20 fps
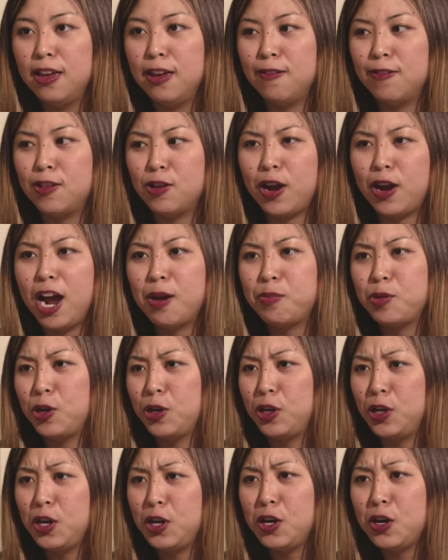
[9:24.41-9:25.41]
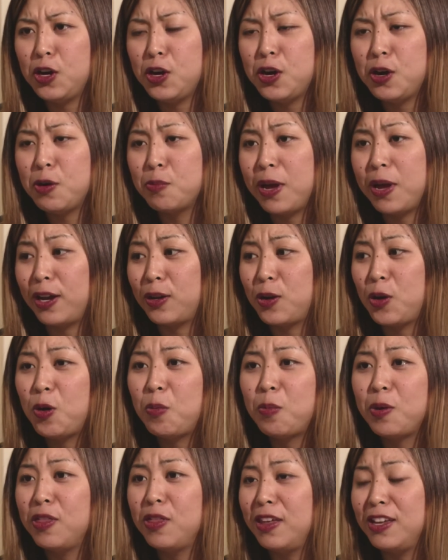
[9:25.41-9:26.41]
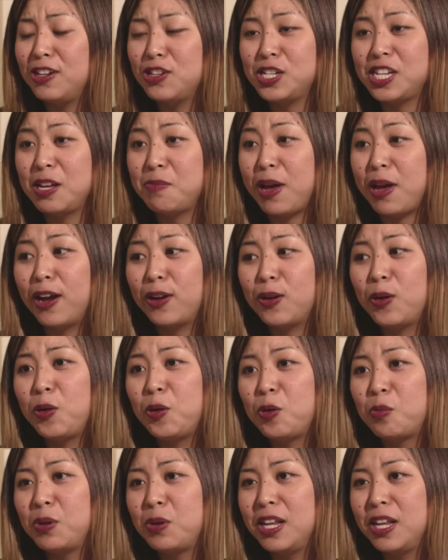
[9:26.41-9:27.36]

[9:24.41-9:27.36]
if they're happier here or back home and they just say back home,